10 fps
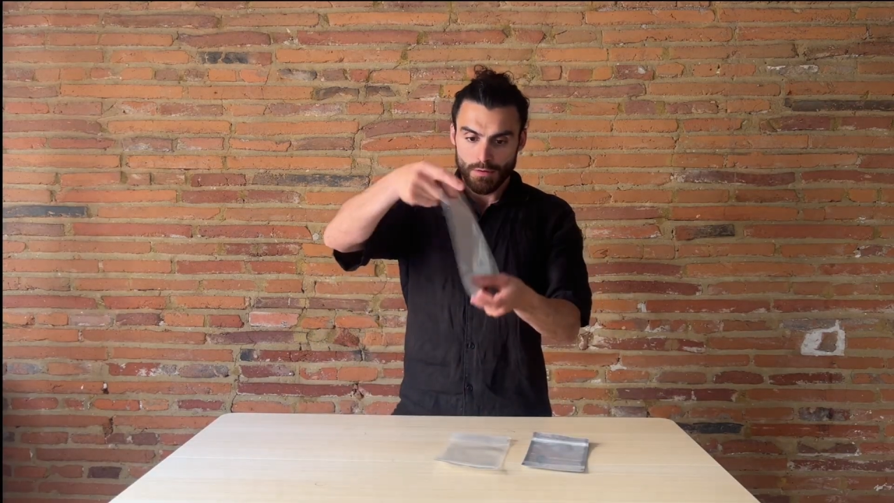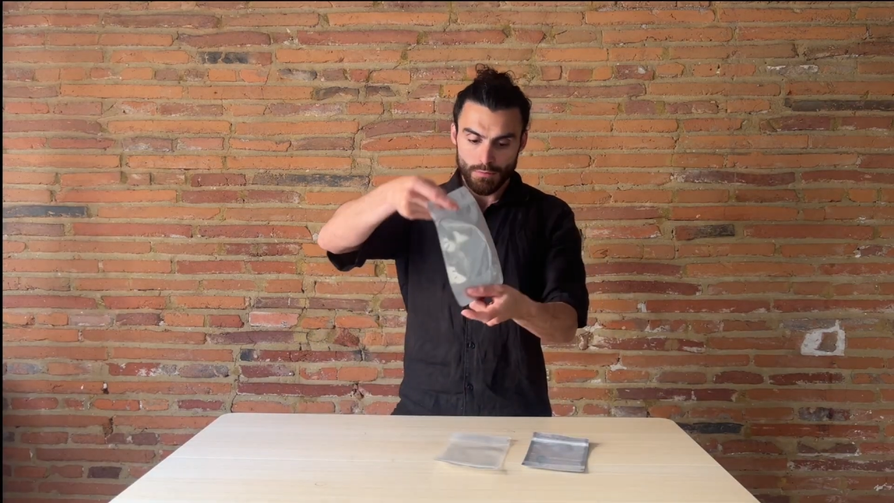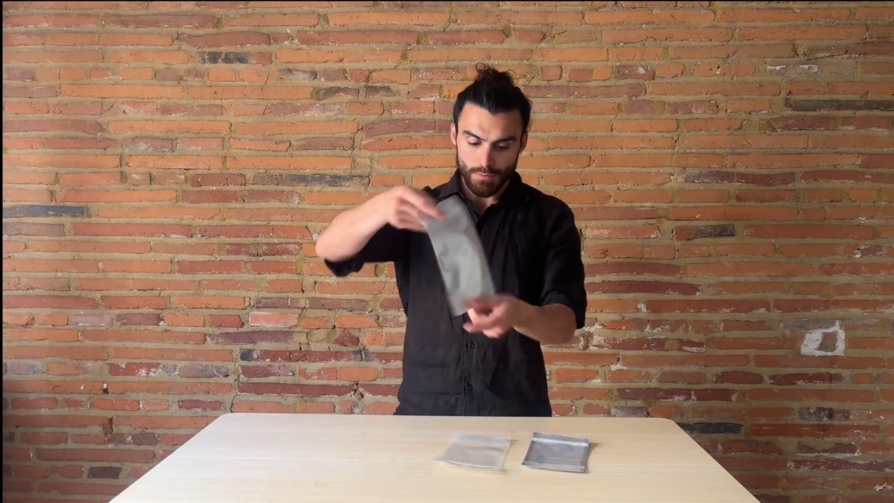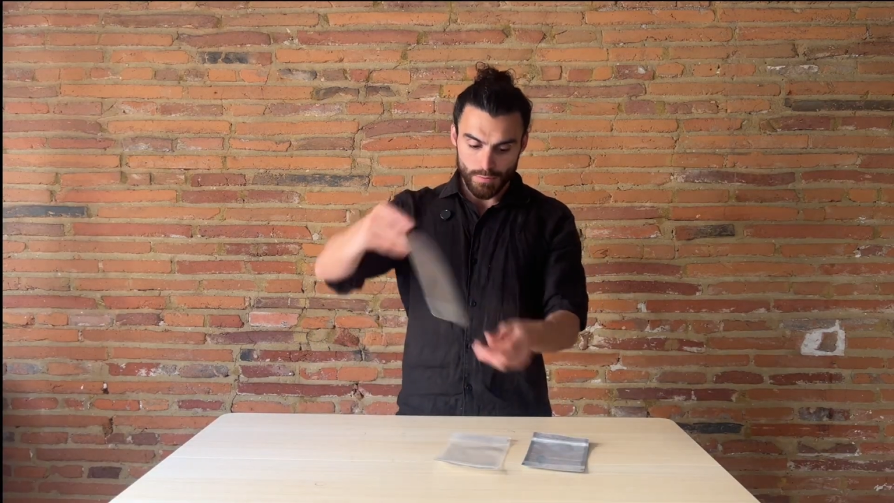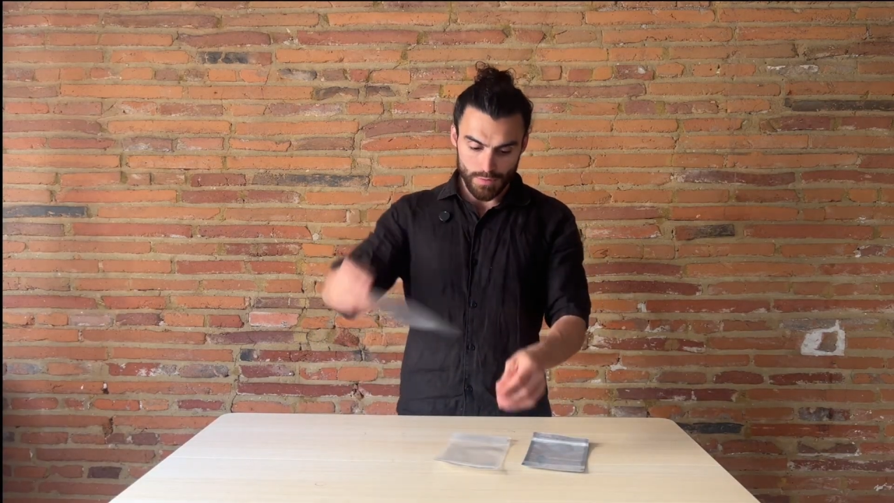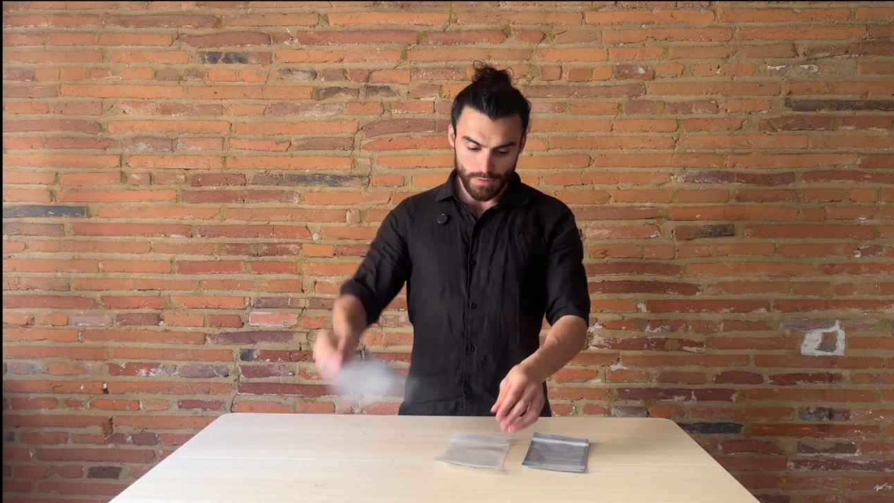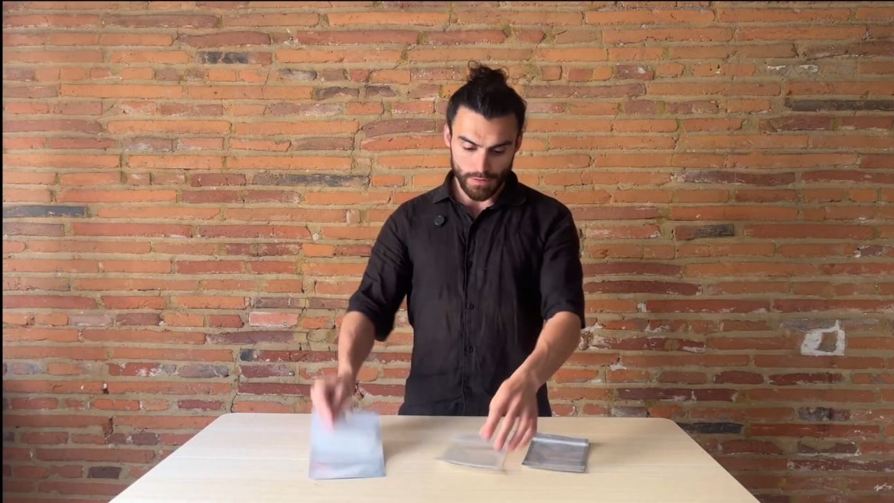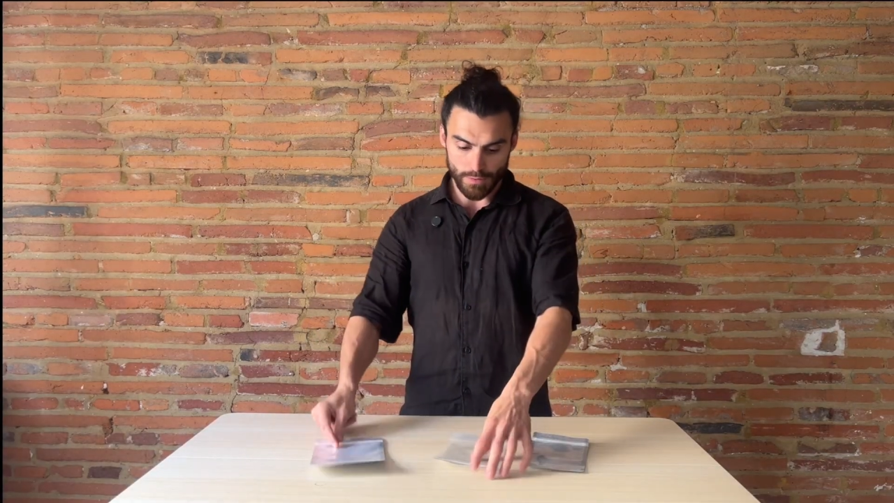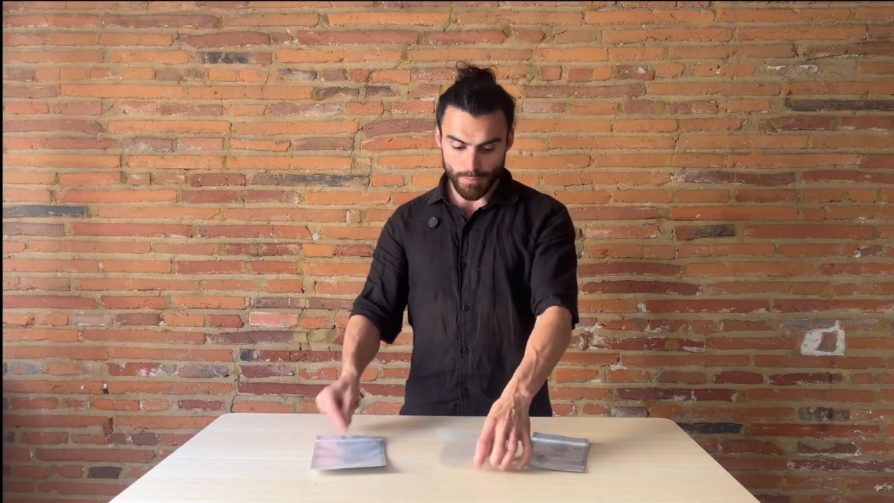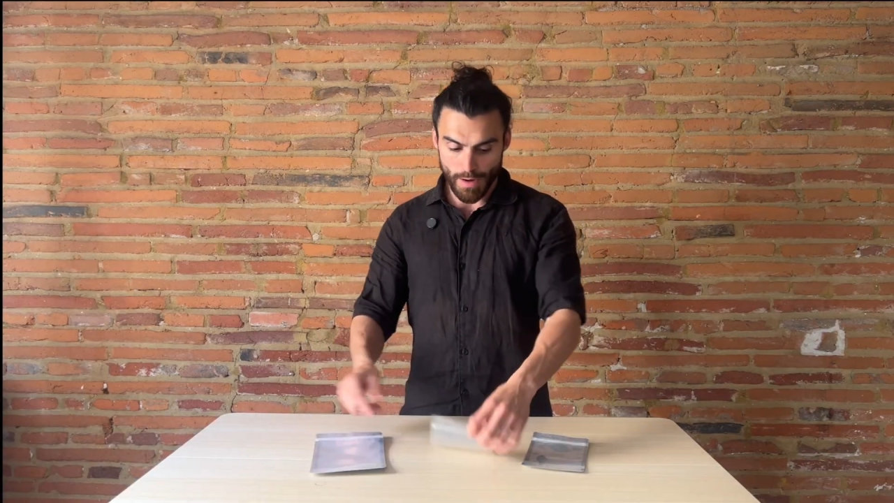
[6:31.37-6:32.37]
one with the
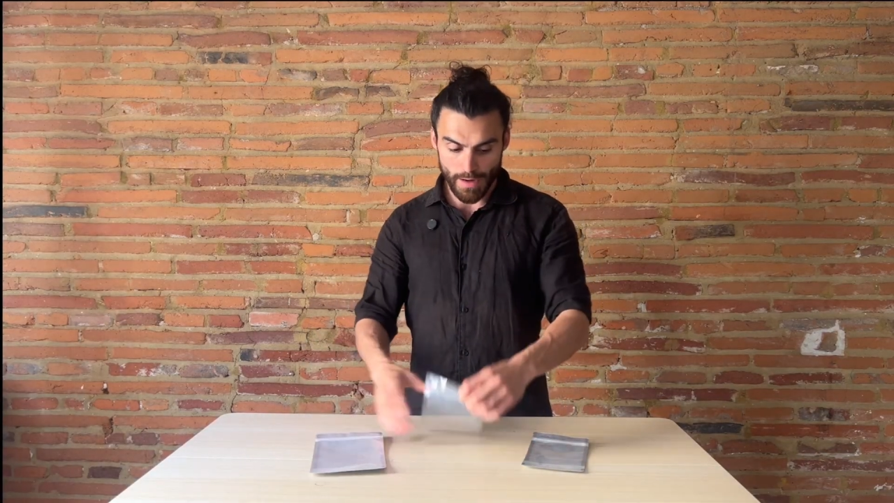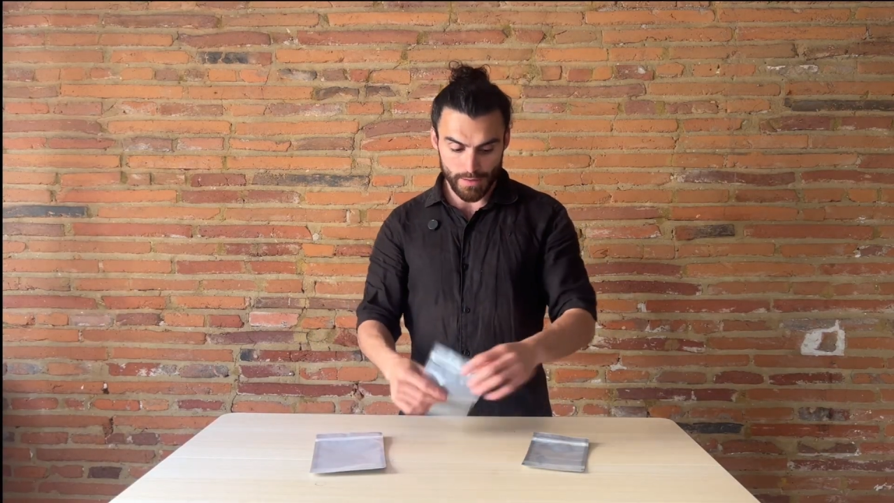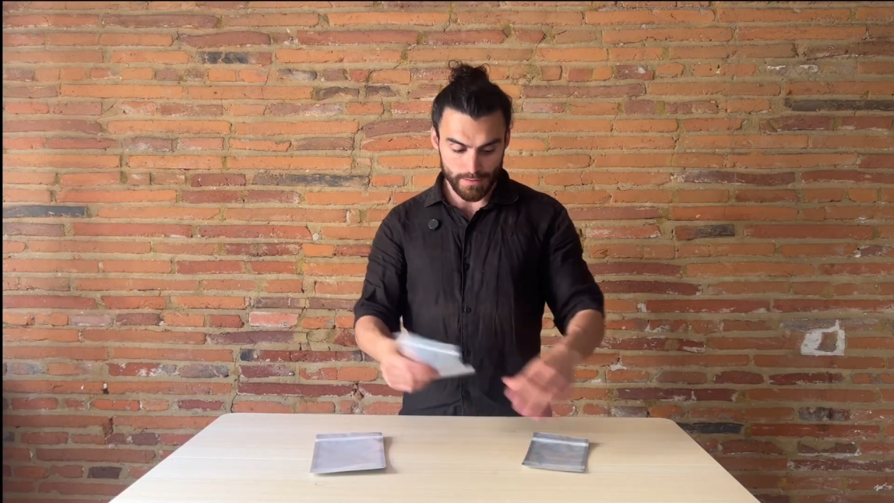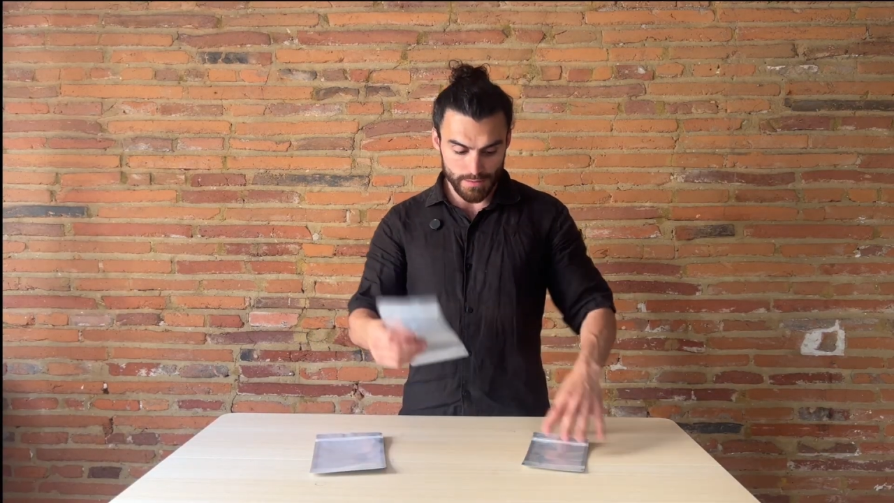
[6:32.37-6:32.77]
clear back.